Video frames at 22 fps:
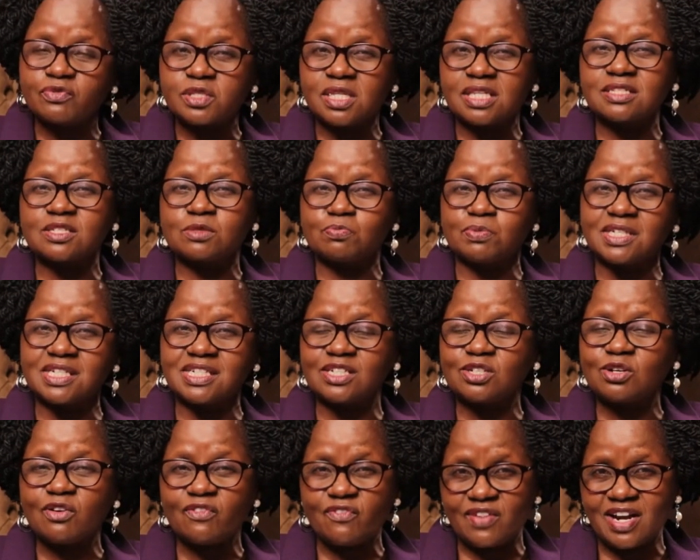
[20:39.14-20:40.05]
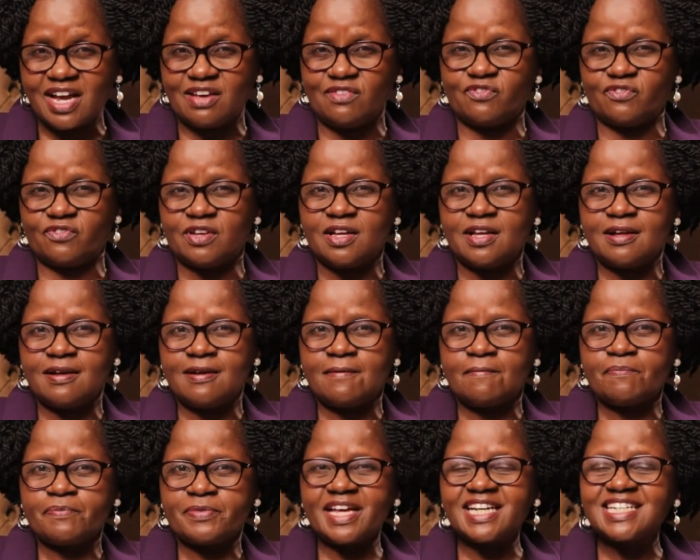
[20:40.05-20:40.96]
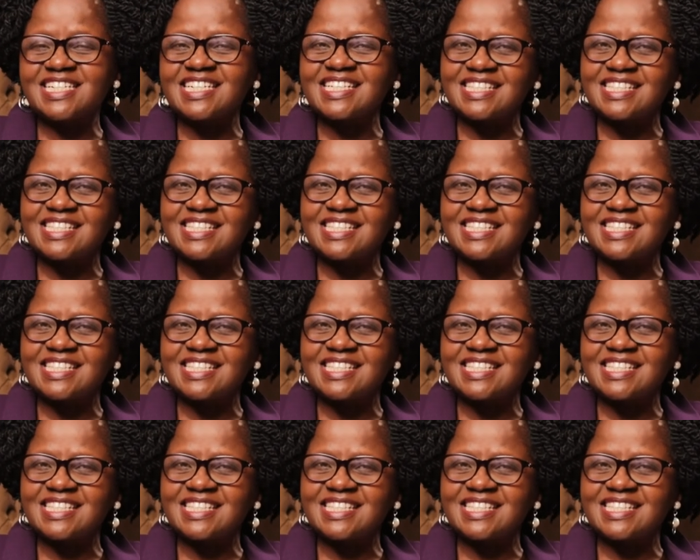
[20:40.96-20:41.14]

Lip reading: of the spirit of life. That